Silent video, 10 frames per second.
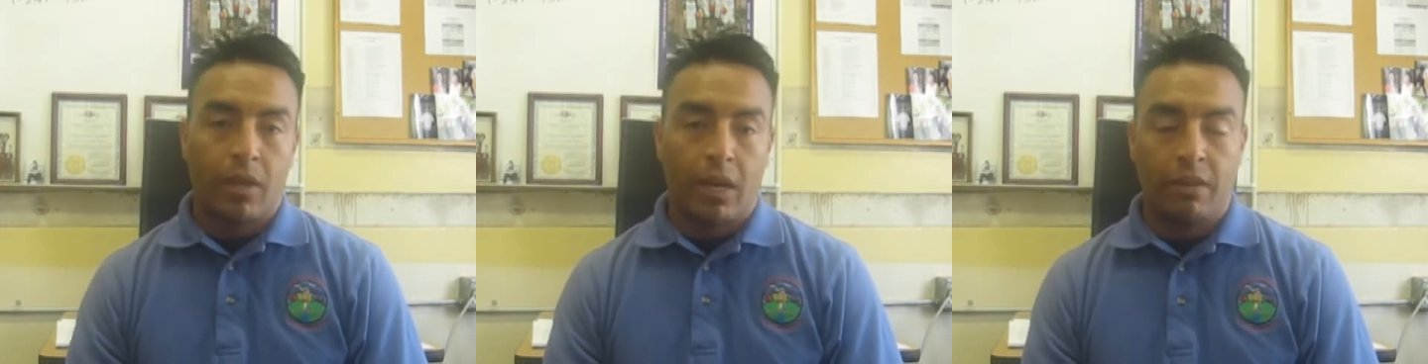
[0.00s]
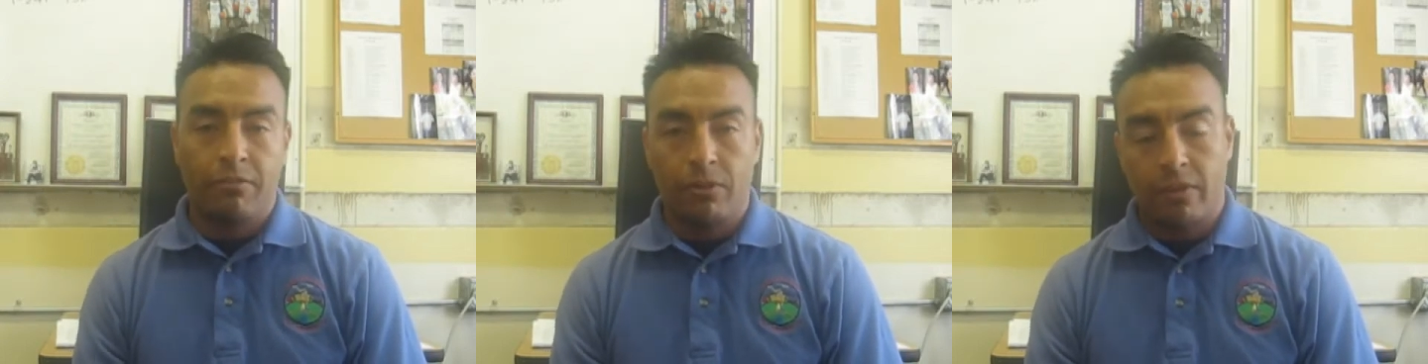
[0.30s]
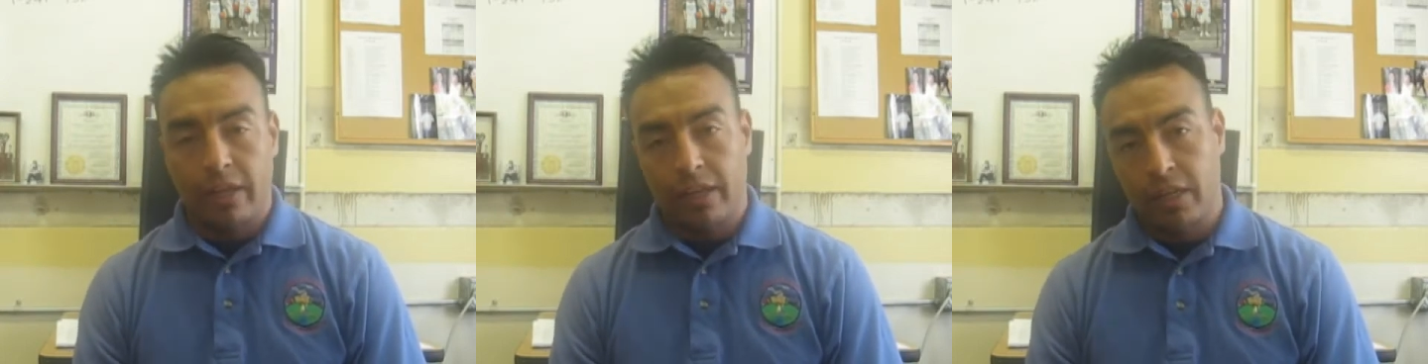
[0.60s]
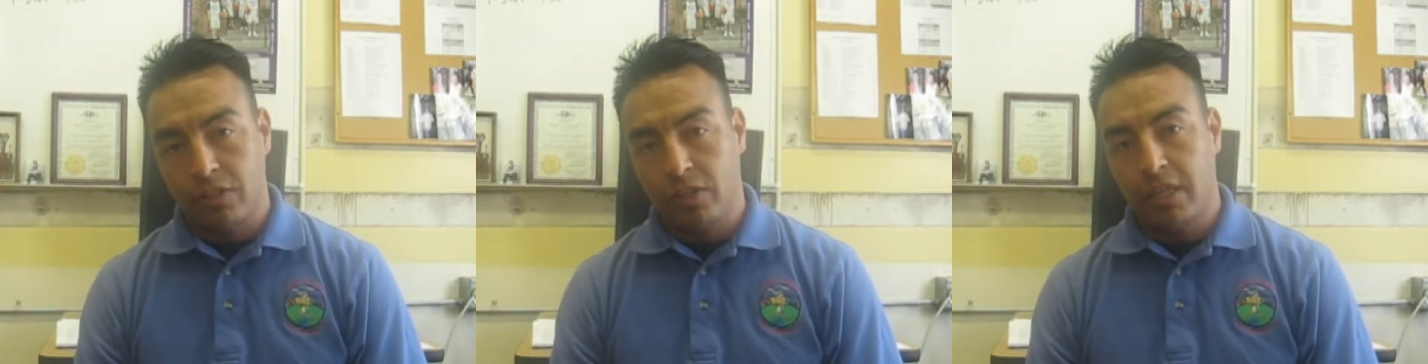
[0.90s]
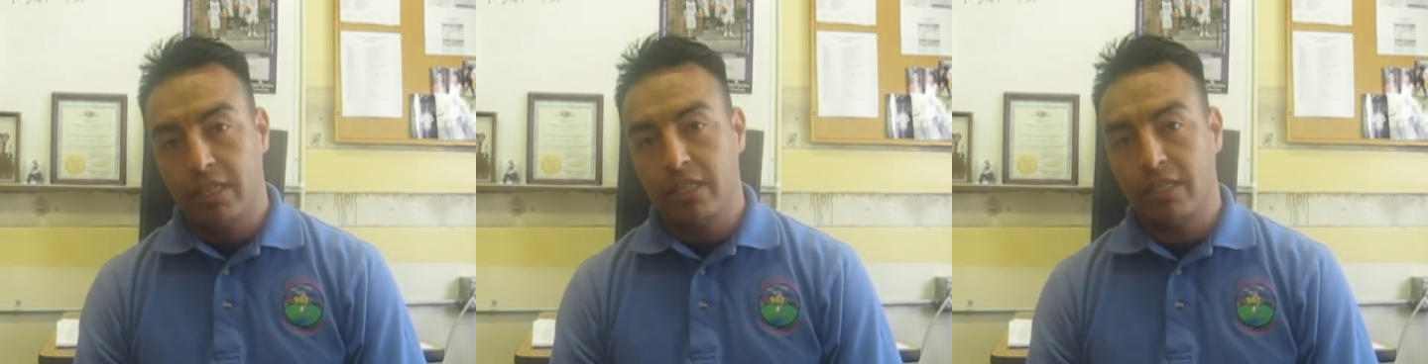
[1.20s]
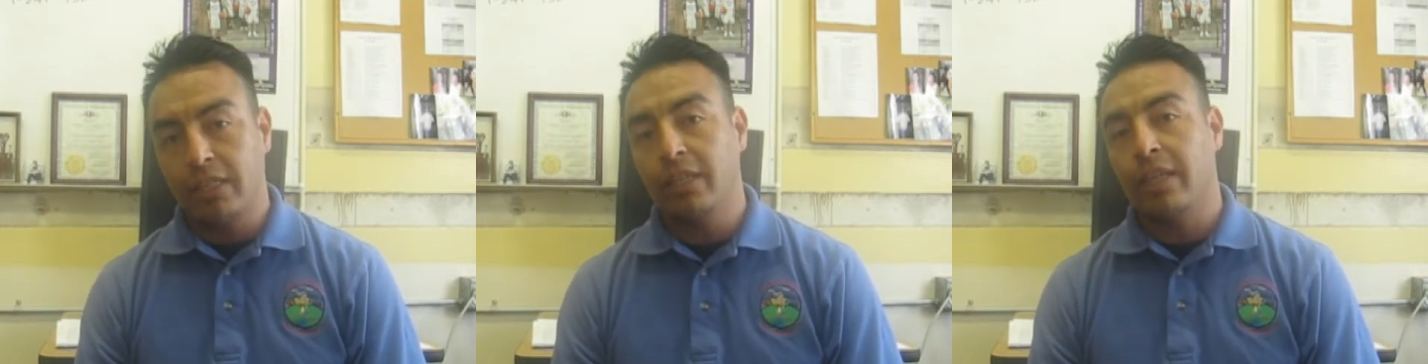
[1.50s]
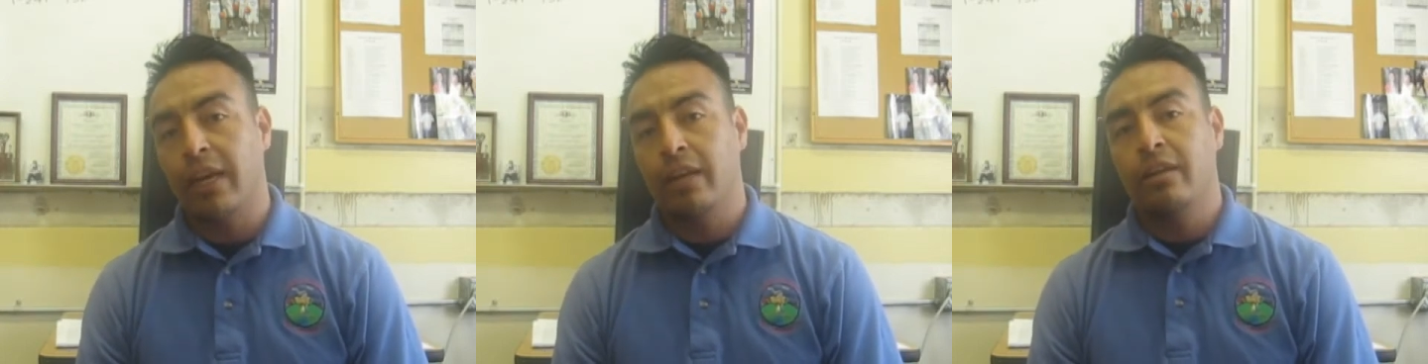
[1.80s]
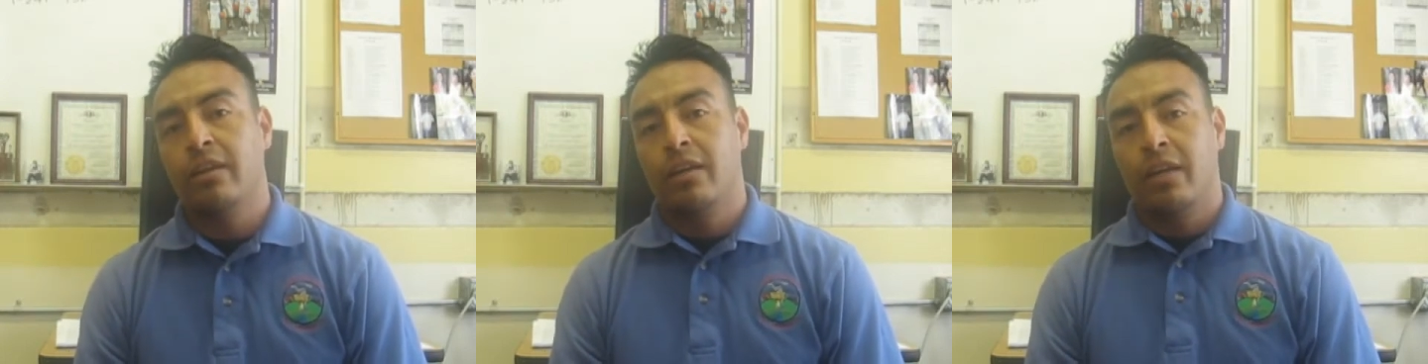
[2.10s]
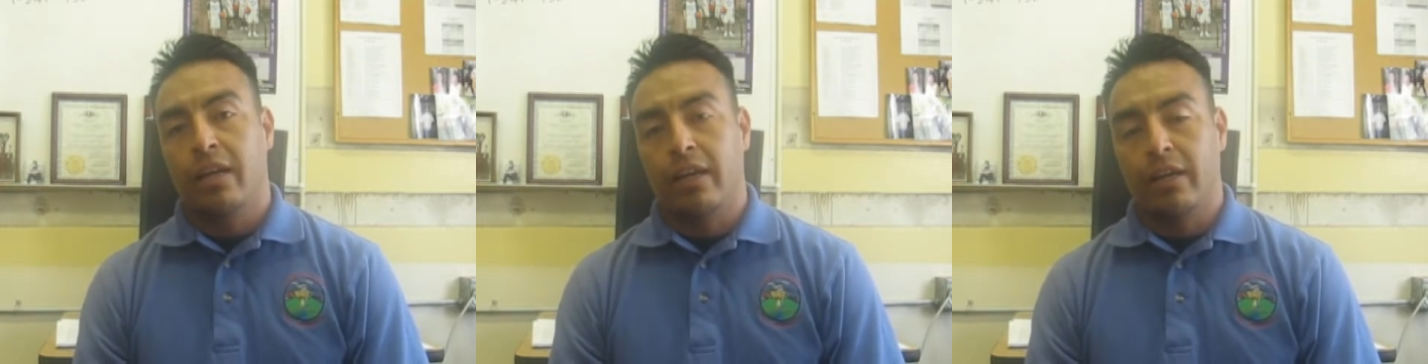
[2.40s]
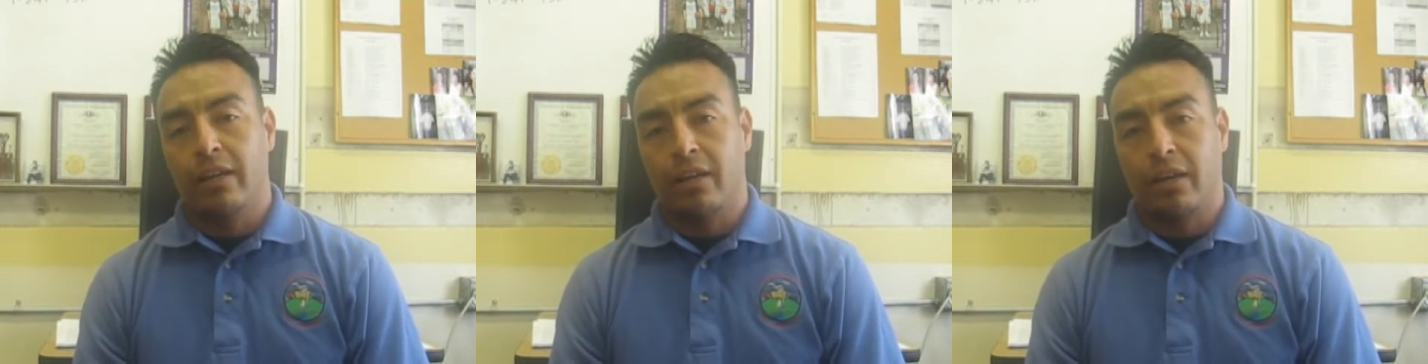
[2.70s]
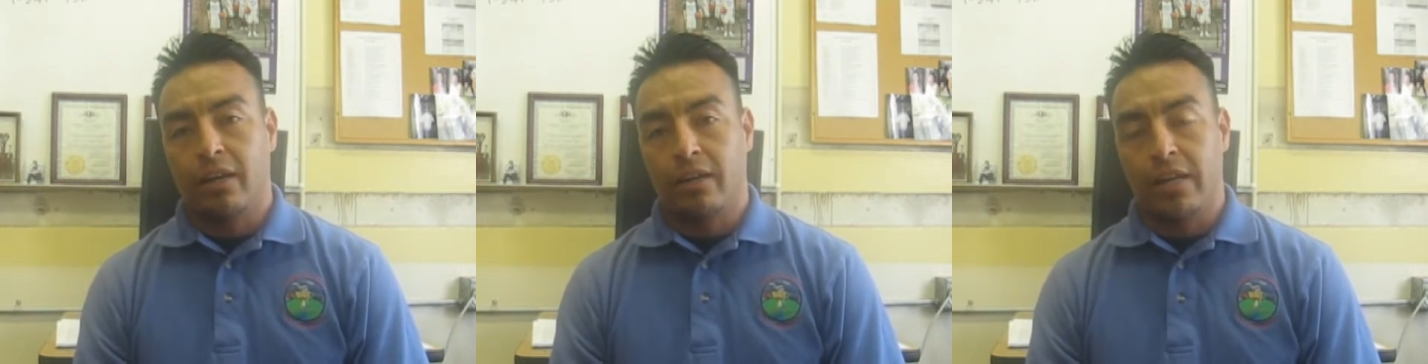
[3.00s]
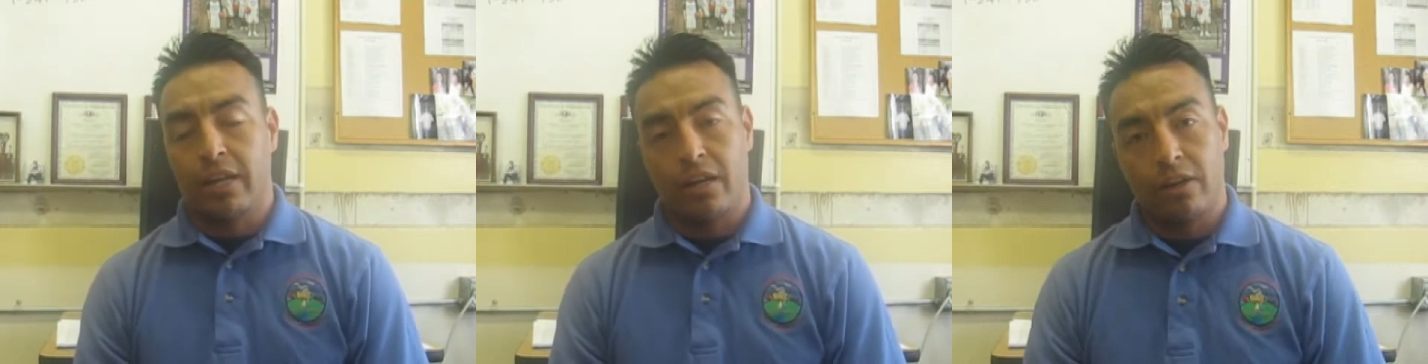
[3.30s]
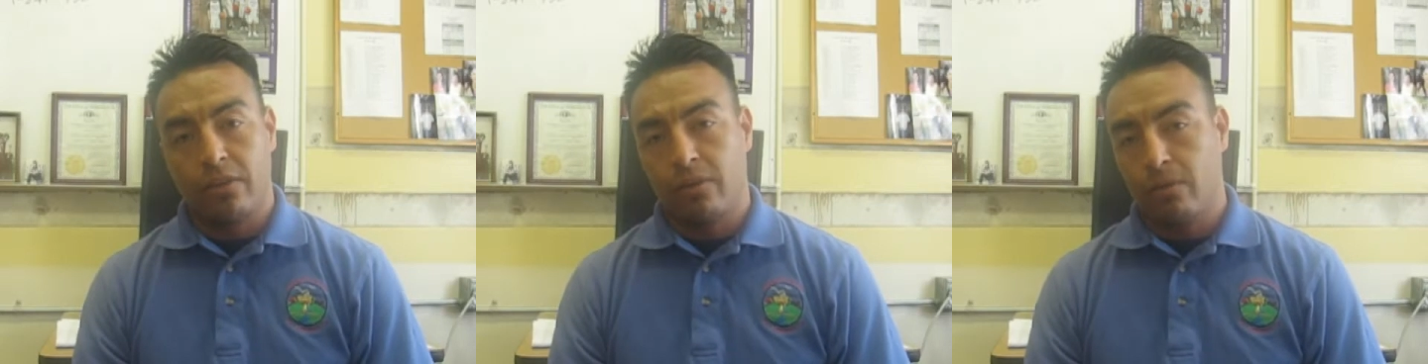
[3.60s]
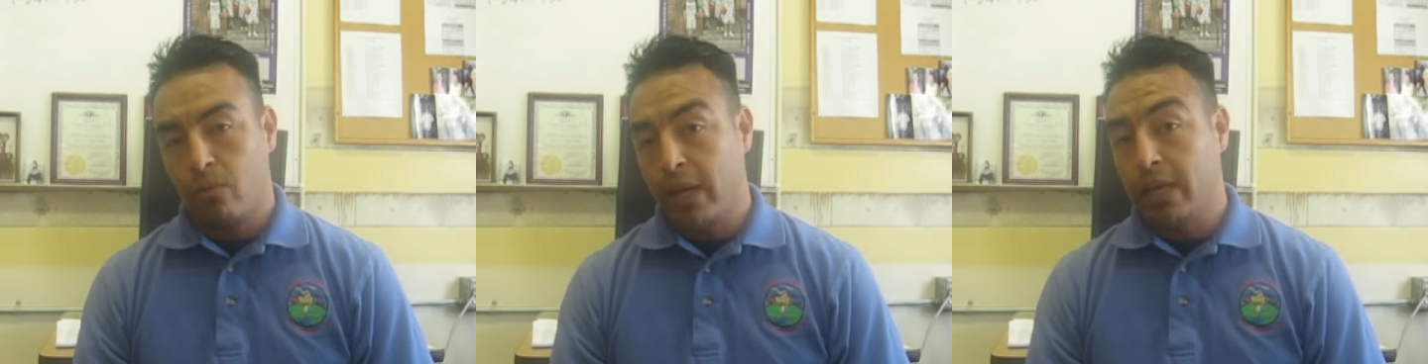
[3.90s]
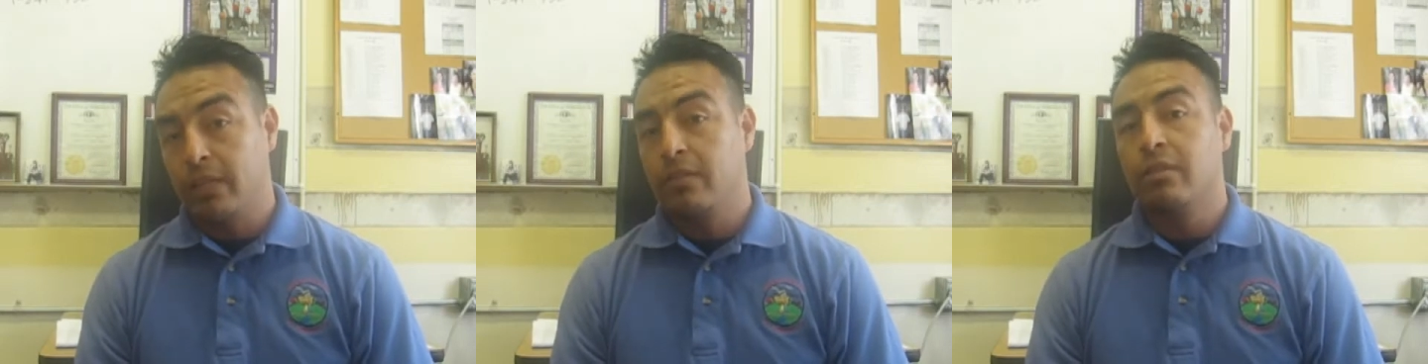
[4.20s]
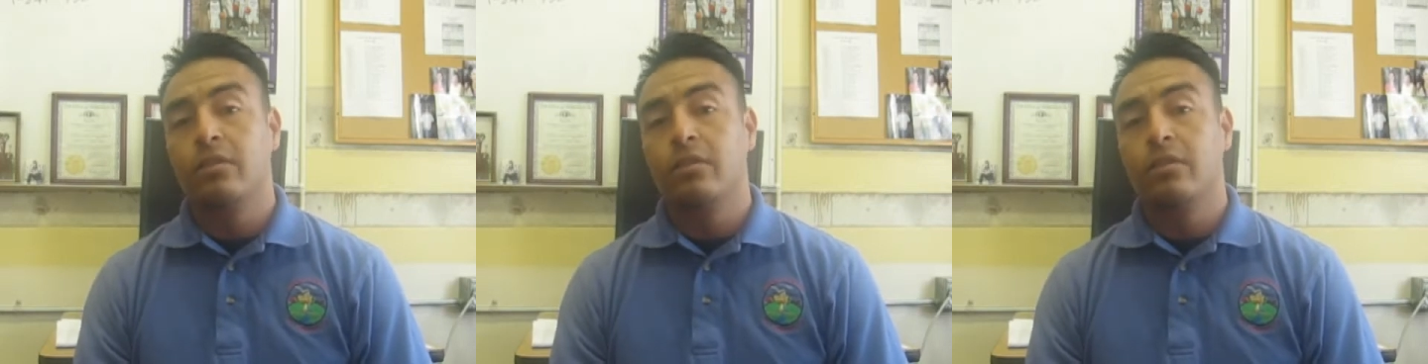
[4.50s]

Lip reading: I feel that kids are going to seek that in other ways.